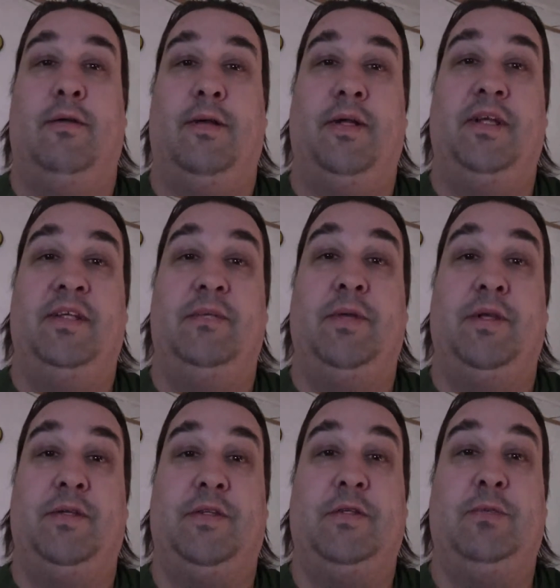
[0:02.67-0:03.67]
need to be
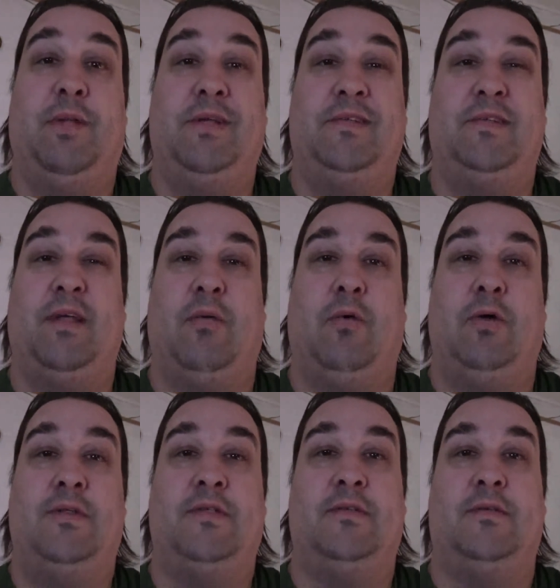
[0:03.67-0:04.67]
in two places at
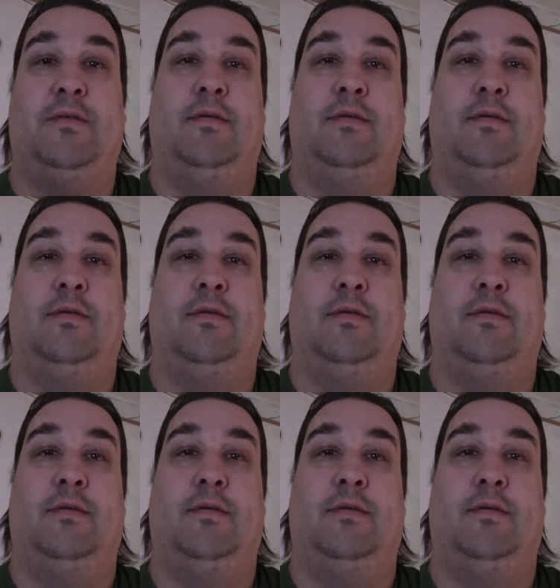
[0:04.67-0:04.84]
once?